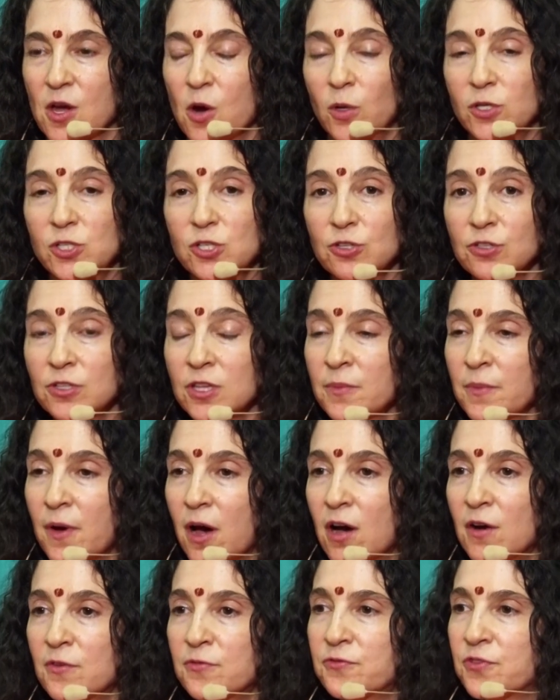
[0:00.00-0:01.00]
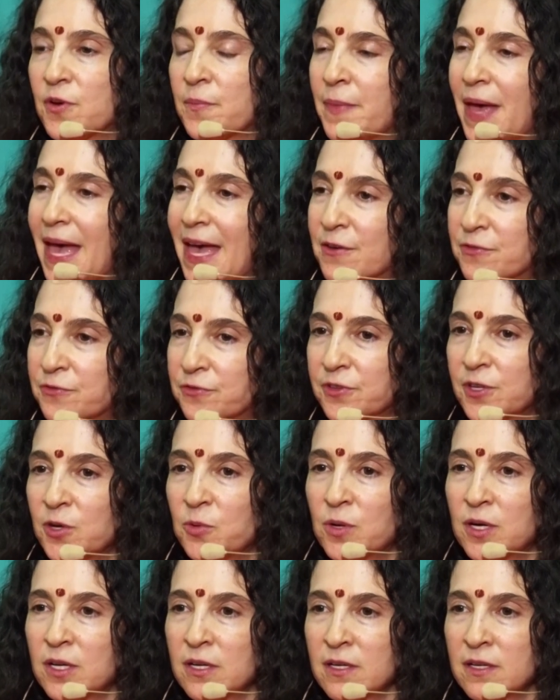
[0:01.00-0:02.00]
Or turn them off from
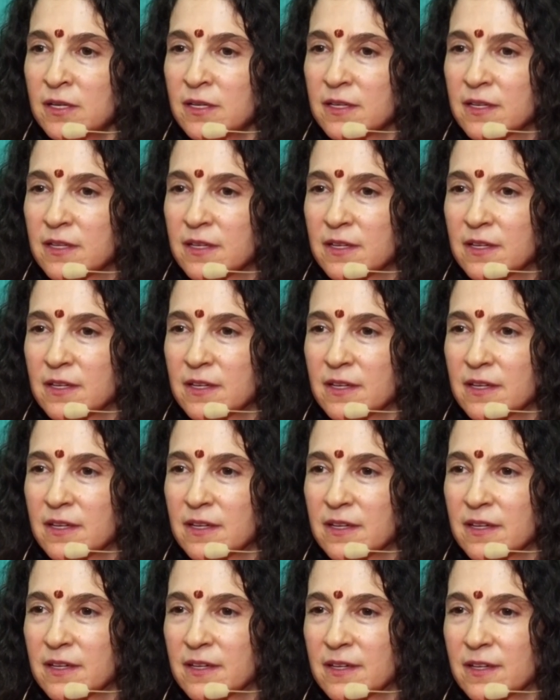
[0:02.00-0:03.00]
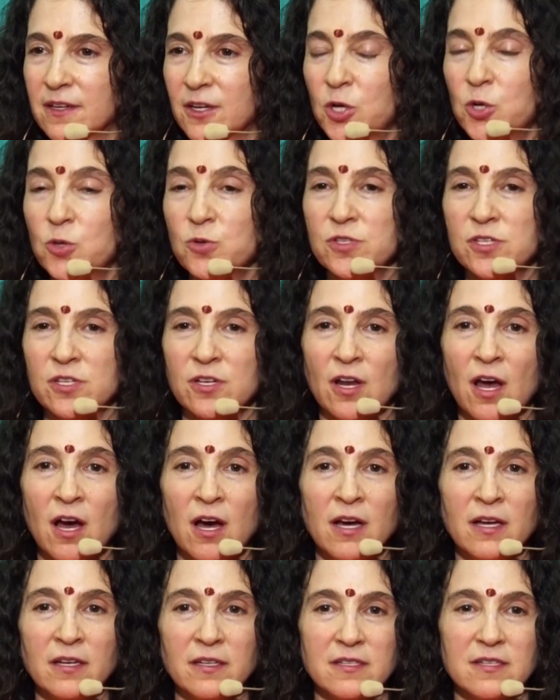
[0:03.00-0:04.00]
everyone who's
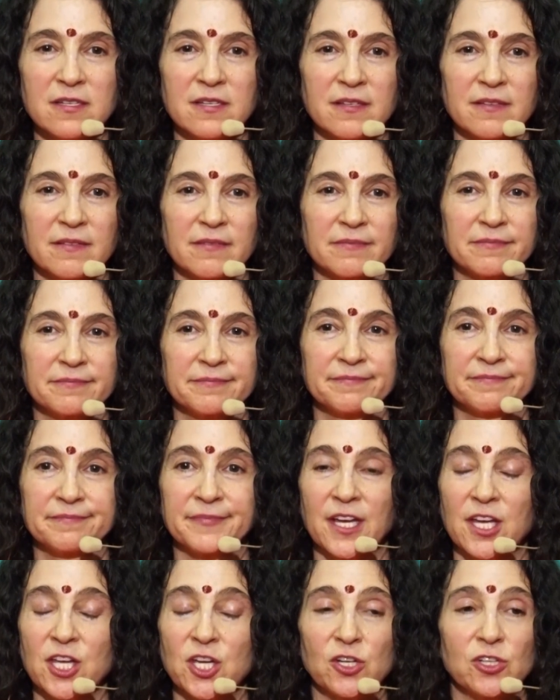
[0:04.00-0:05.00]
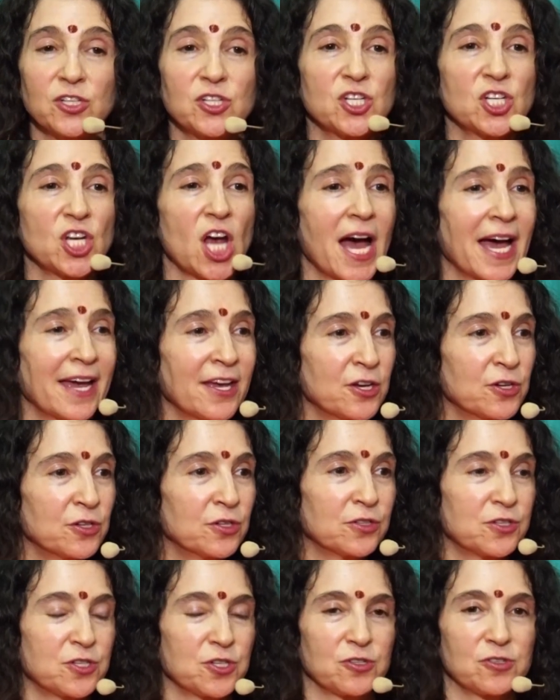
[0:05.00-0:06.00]
not your
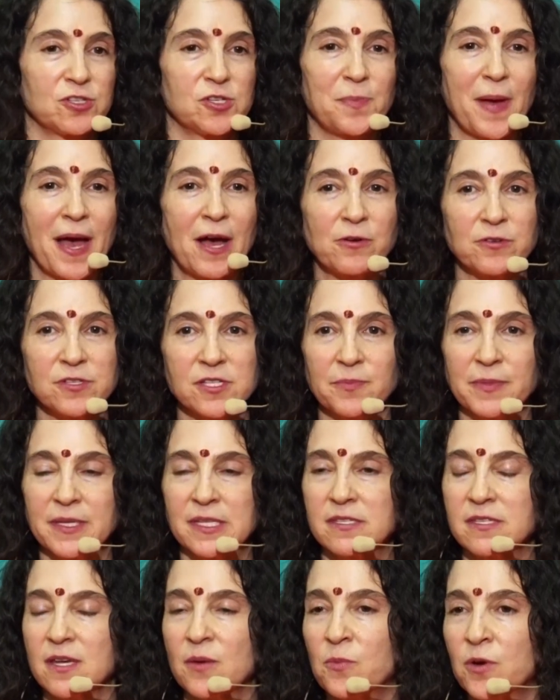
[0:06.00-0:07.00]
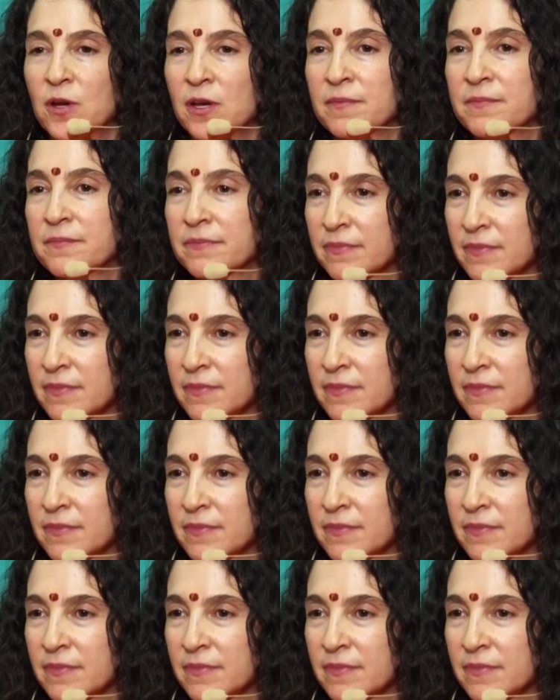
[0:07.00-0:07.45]
child, your spouse, I mean, someone